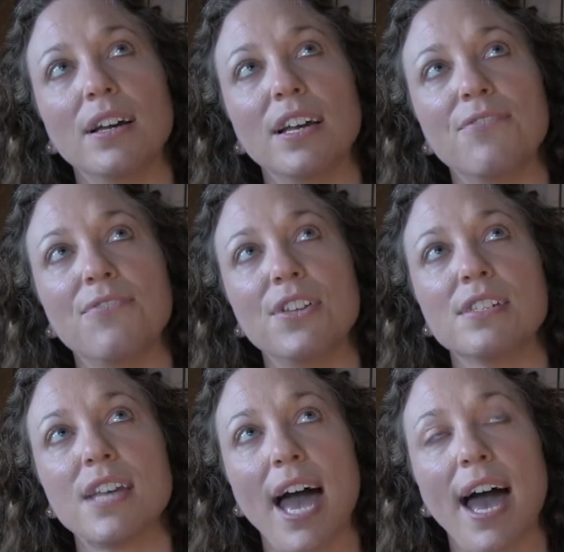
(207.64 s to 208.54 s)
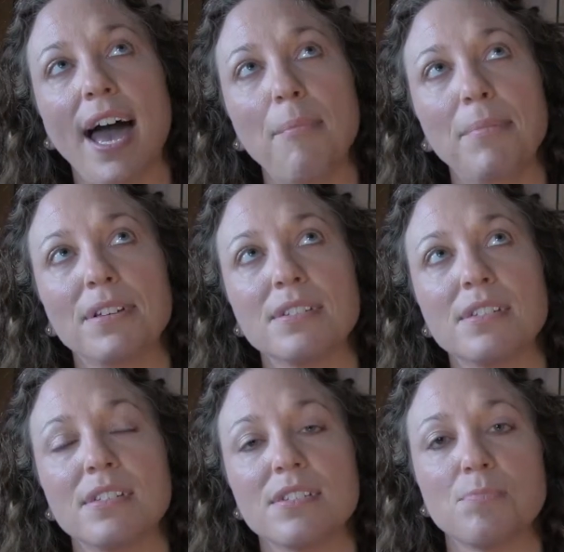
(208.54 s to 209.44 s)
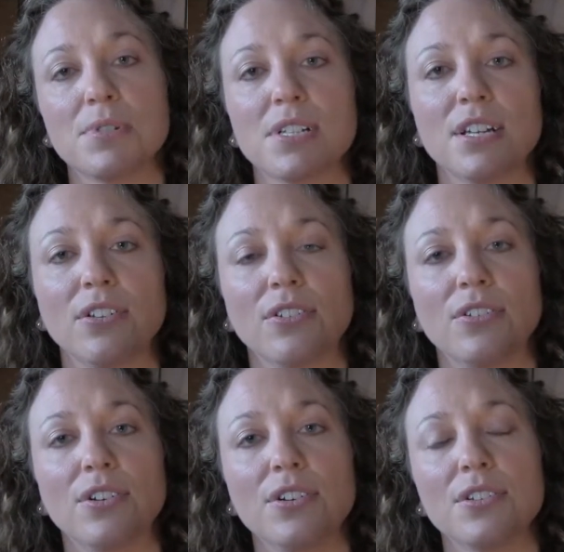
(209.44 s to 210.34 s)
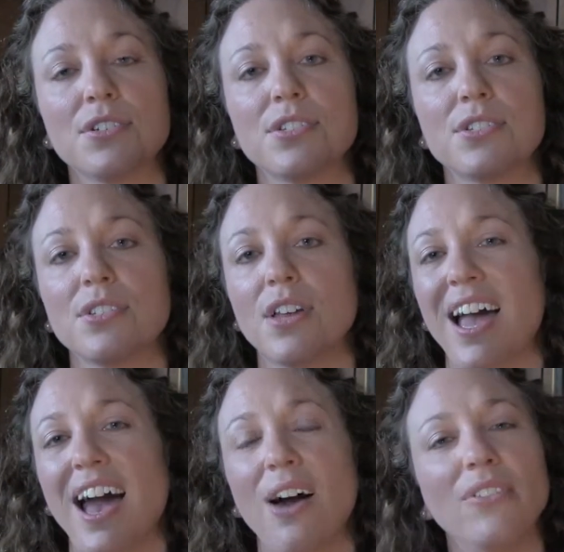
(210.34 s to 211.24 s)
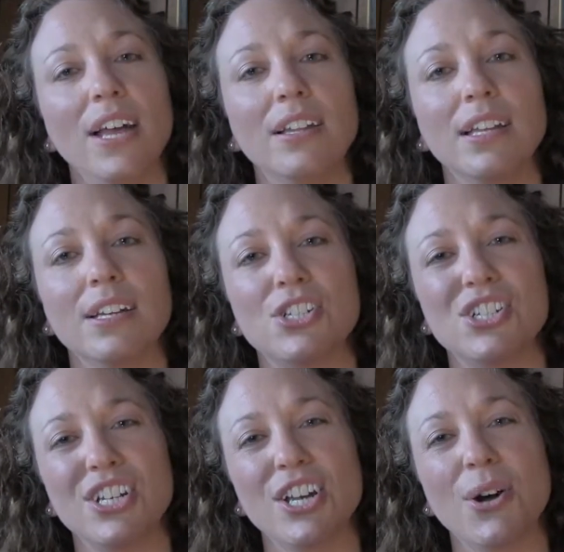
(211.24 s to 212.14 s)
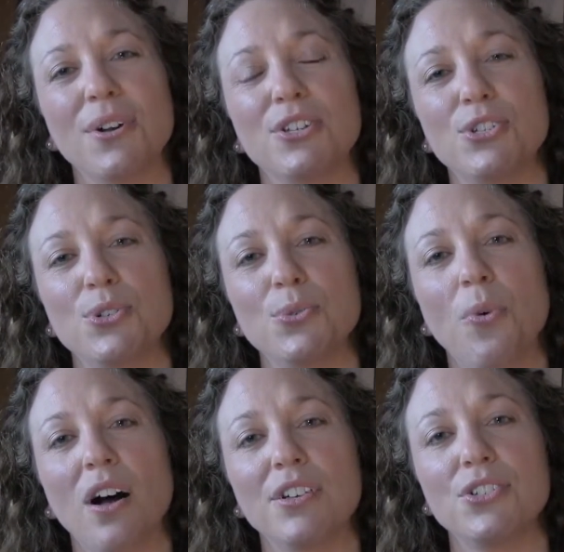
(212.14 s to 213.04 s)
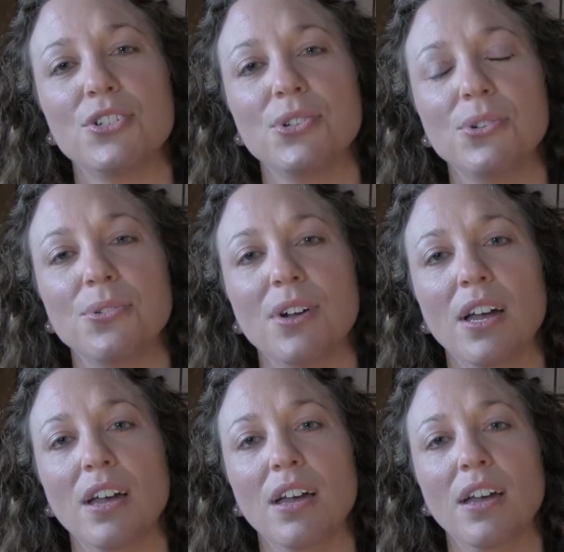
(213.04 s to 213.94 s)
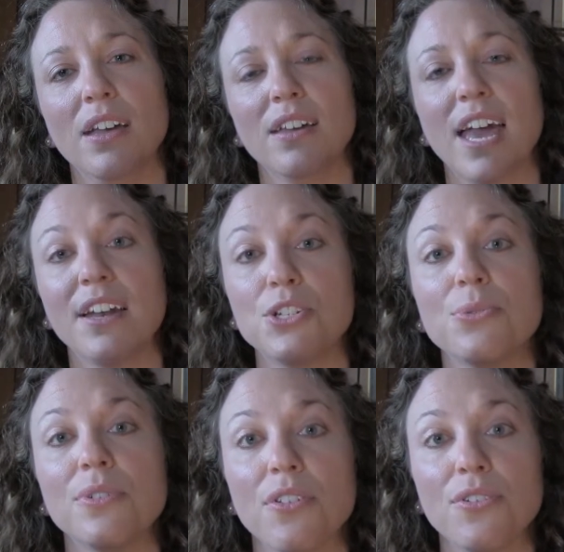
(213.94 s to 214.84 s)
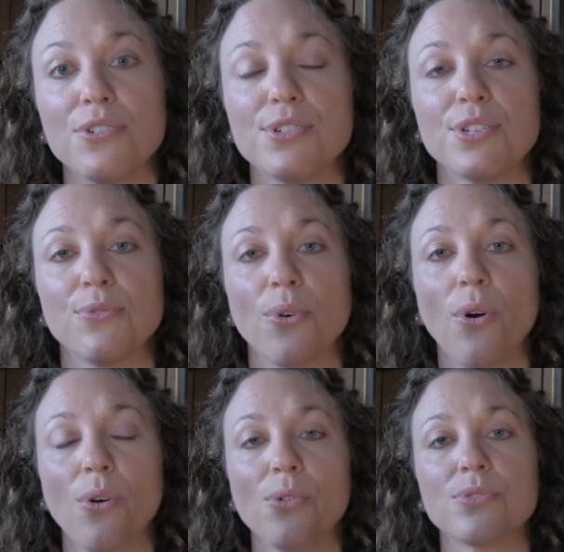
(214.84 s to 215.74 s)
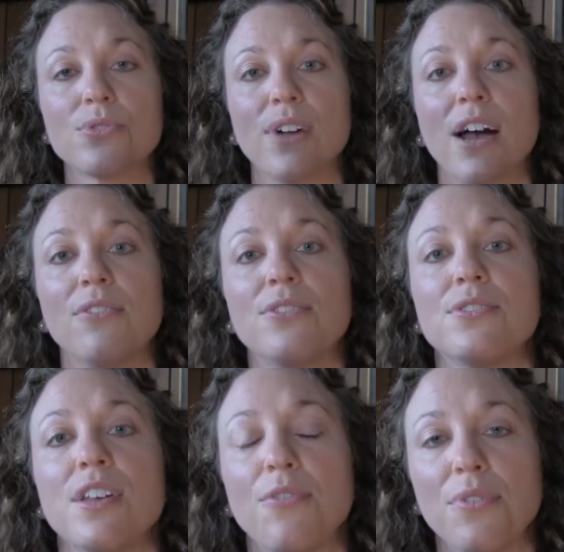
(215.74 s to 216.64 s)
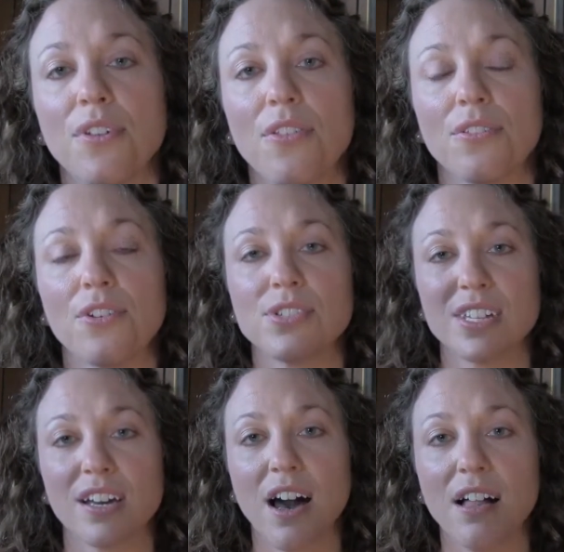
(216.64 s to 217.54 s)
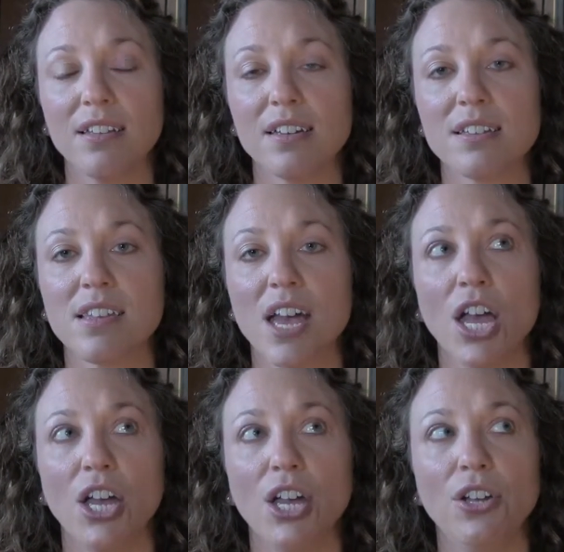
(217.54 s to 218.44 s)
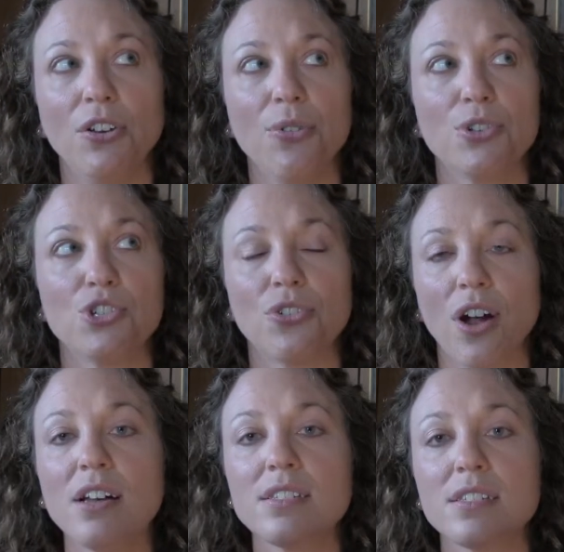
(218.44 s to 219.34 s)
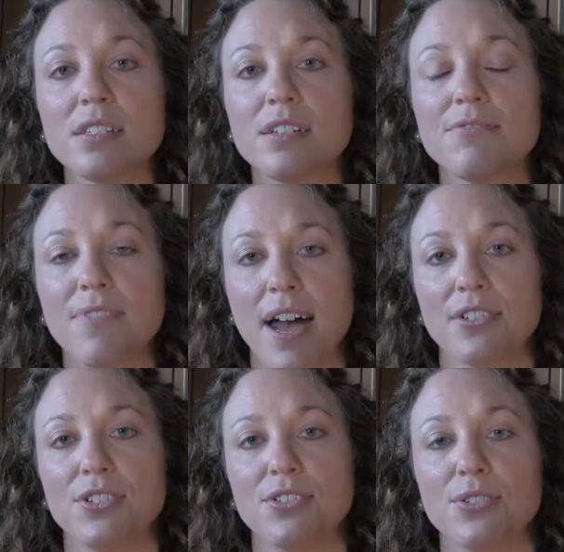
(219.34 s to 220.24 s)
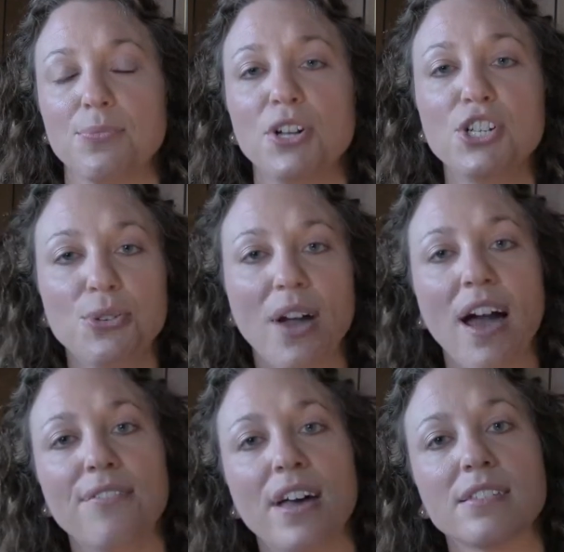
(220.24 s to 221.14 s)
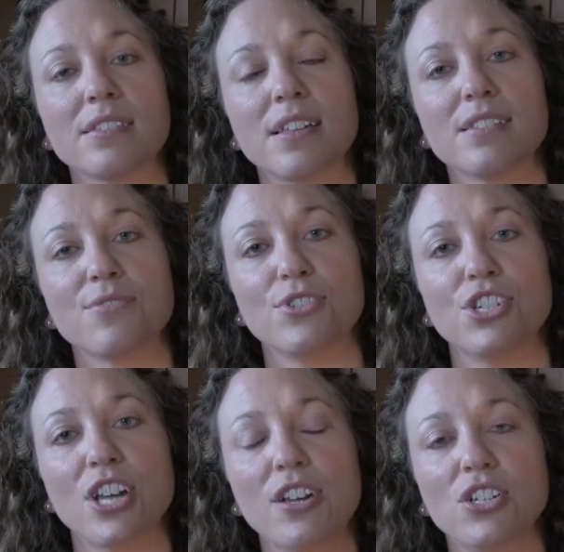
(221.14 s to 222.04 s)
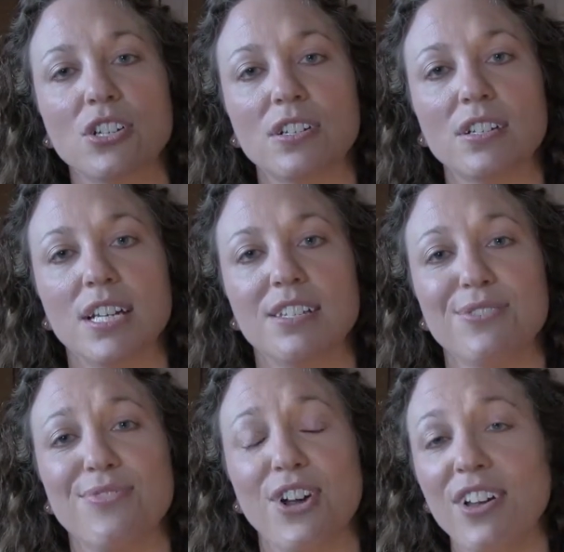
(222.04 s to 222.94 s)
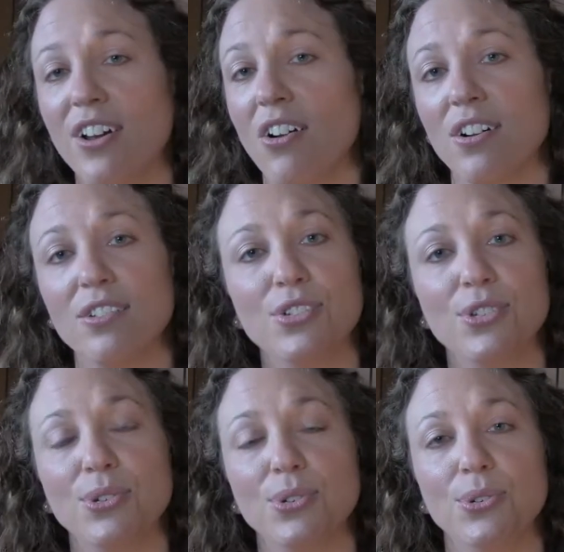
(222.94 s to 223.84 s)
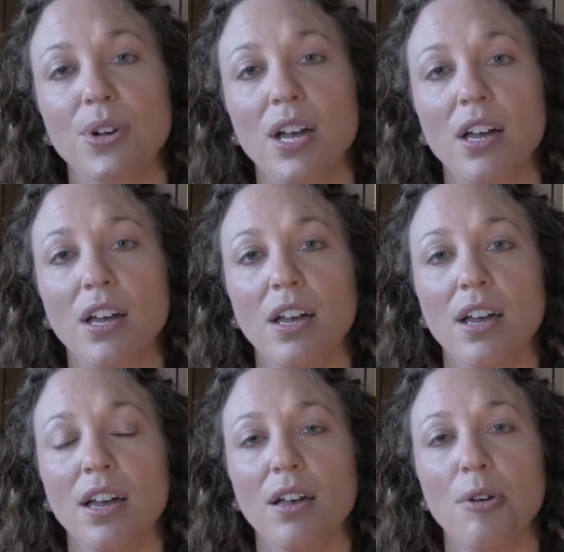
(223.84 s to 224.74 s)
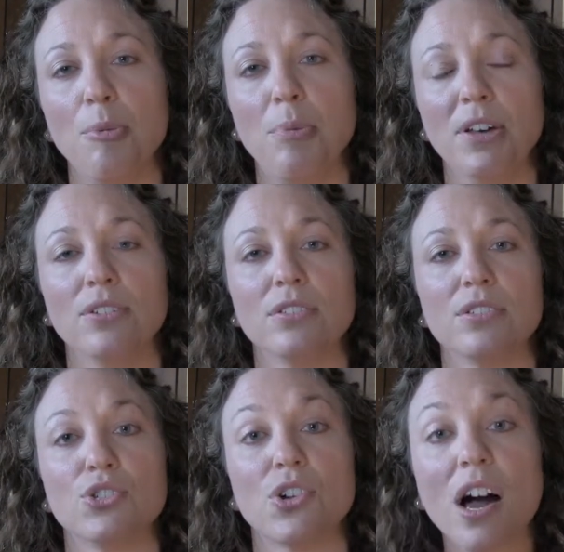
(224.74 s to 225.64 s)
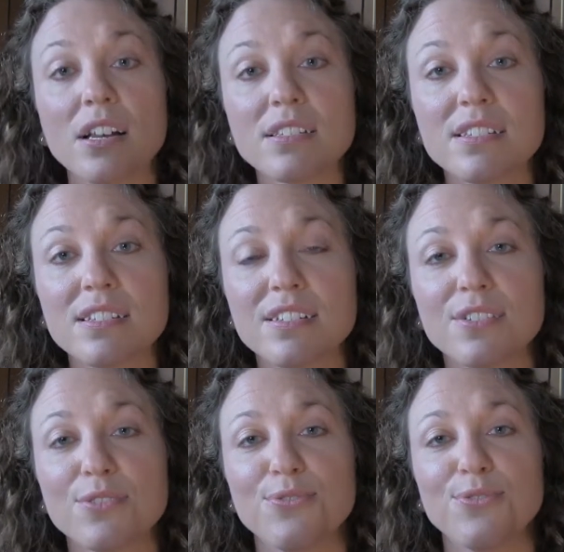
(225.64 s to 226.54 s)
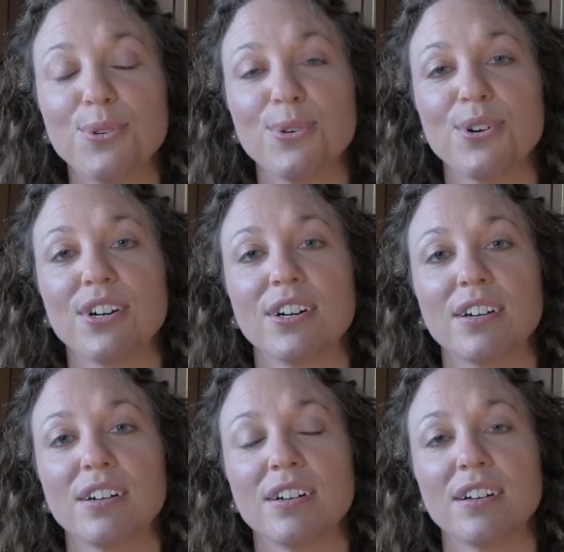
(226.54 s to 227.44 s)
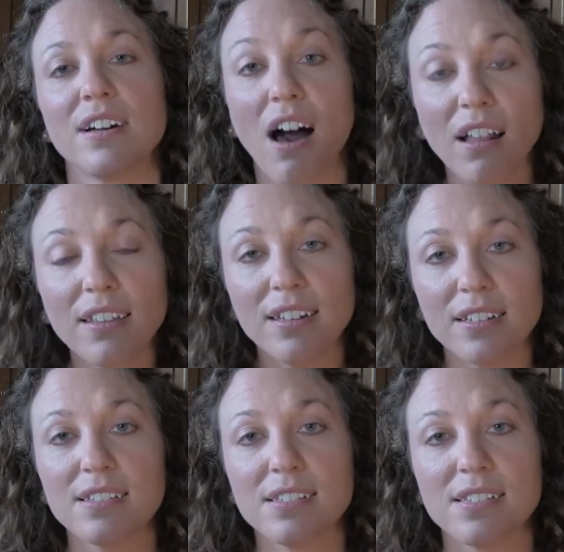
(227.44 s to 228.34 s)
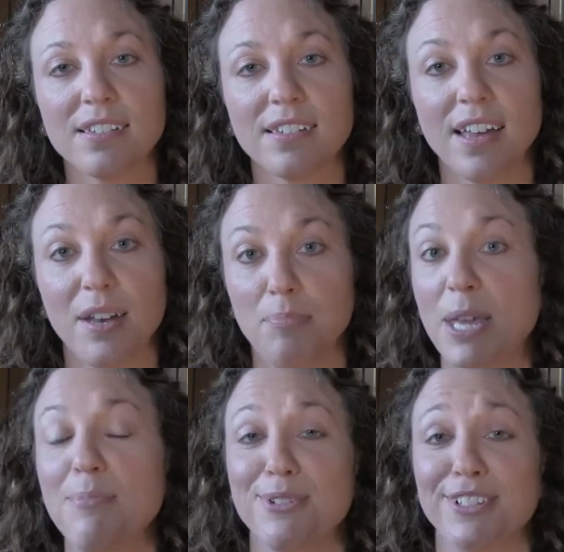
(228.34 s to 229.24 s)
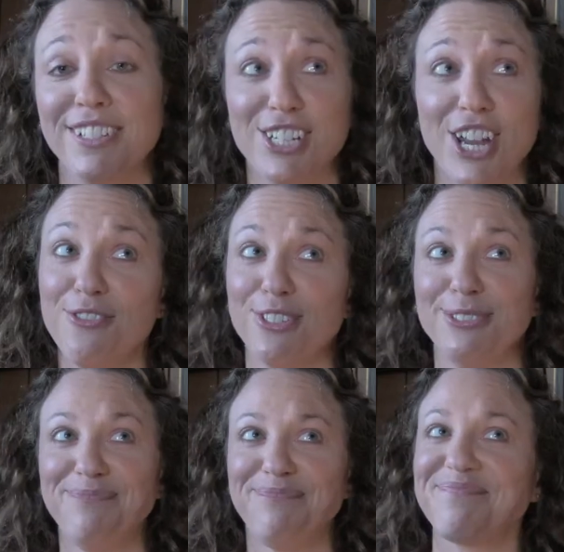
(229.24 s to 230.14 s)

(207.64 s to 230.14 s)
if this happens to this particular nurse, how likely is she going to want to get into another nursing role, surround herself with other nursing colleagues? You know, the trust factors. Once you have that sense of rejection, it's very hard to build trust for colleagues and people in general.